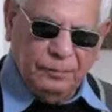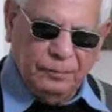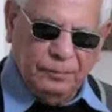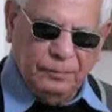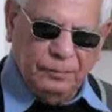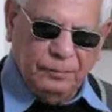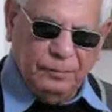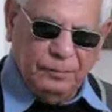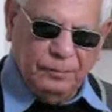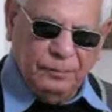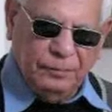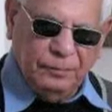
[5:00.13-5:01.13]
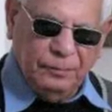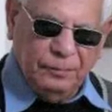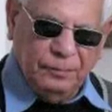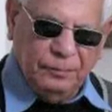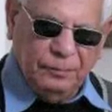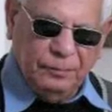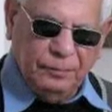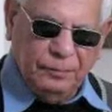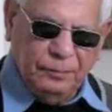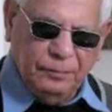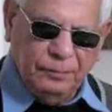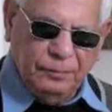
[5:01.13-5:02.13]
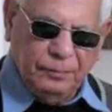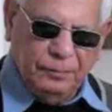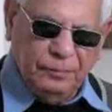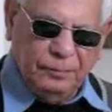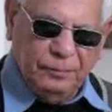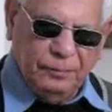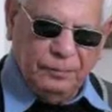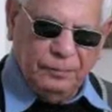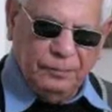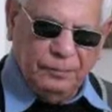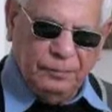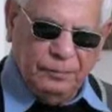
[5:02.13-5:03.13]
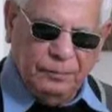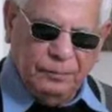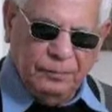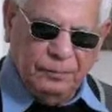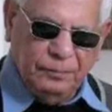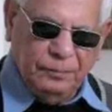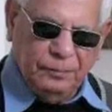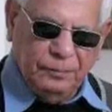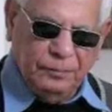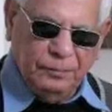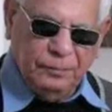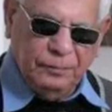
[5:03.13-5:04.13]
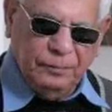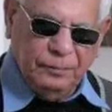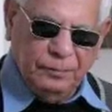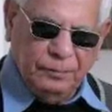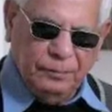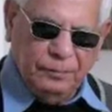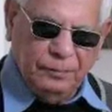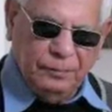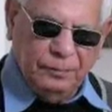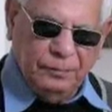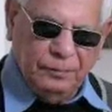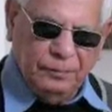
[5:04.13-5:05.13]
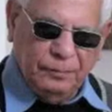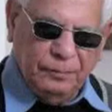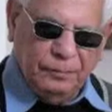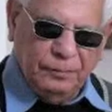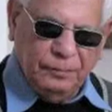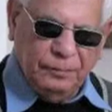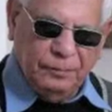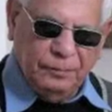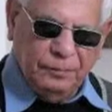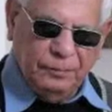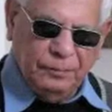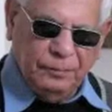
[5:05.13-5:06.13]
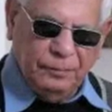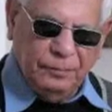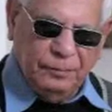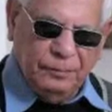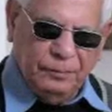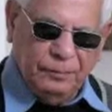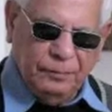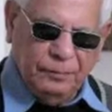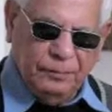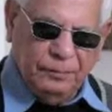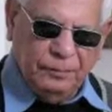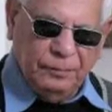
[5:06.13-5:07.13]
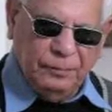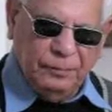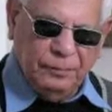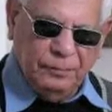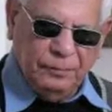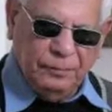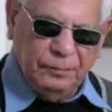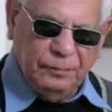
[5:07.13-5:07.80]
(no one is talking)